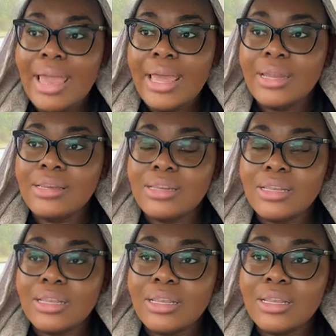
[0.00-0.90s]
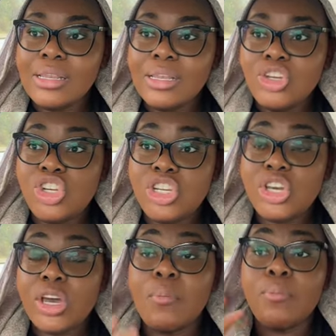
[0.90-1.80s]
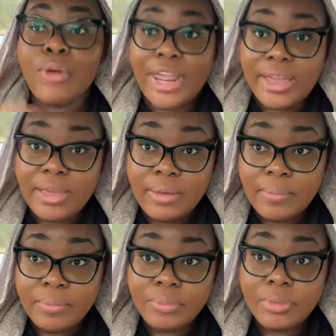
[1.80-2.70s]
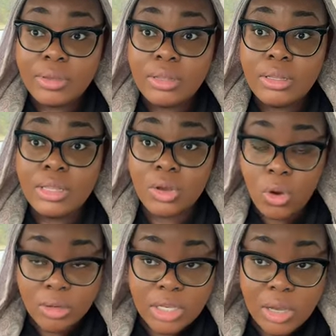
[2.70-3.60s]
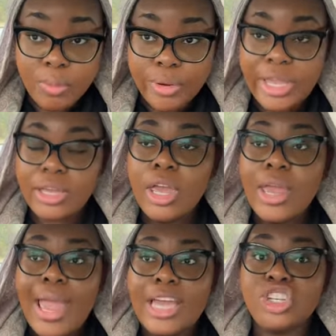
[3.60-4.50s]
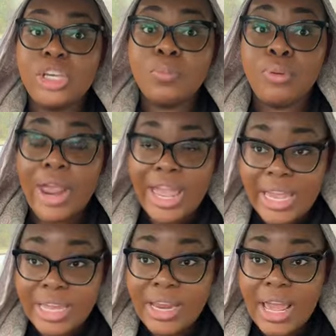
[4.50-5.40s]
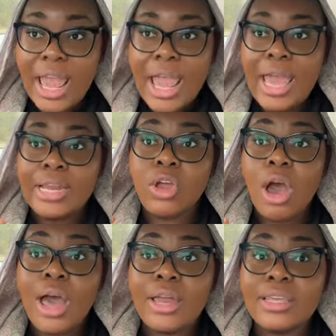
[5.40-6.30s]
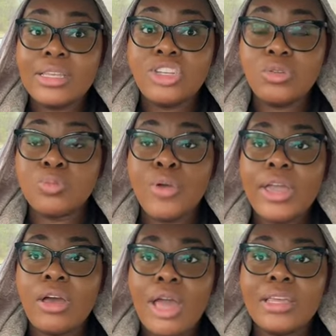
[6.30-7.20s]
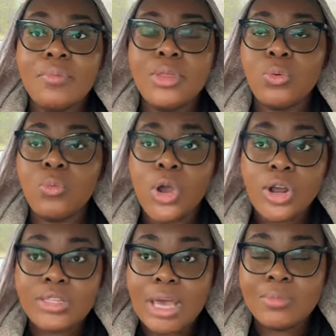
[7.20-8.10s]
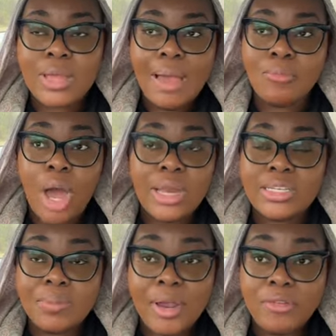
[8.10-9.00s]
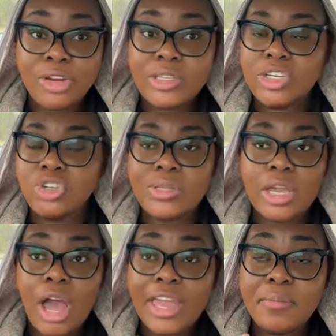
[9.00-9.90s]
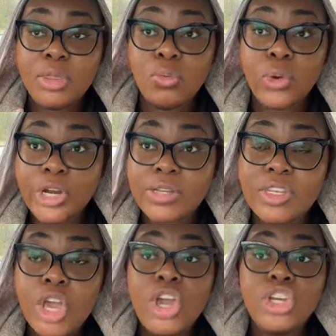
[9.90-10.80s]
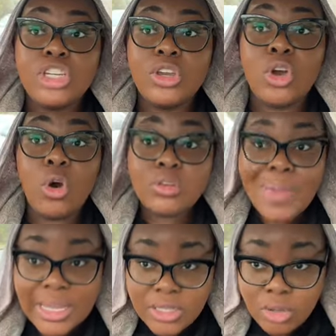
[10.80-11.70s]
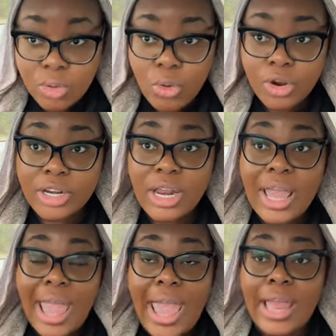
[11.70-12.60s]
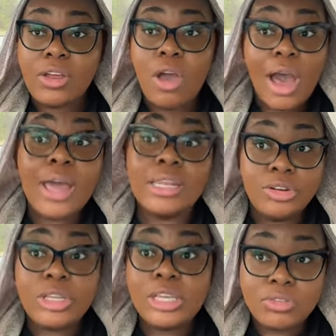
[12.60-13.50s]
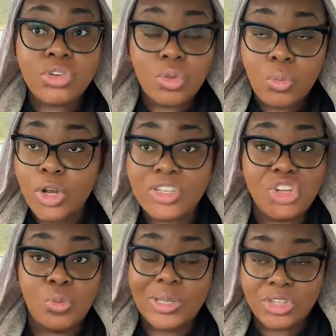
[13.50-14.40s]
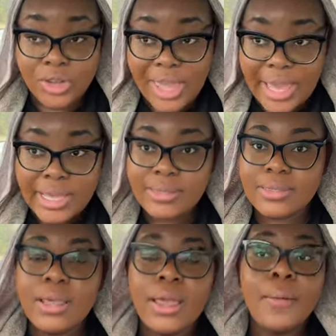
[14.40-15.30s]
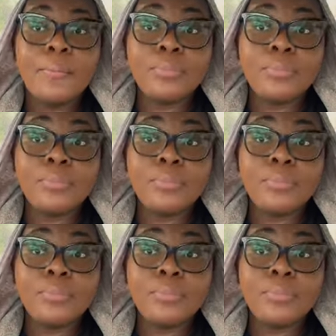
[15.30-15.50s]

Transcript: And she took a break. The court took a break, and she prayed, and God, she was praying, God, give me the words. I'm, I'm honestly paraphrasing. She was like, God, give me the words. She goes back into the court, and God literally gives her the words. She wins her case.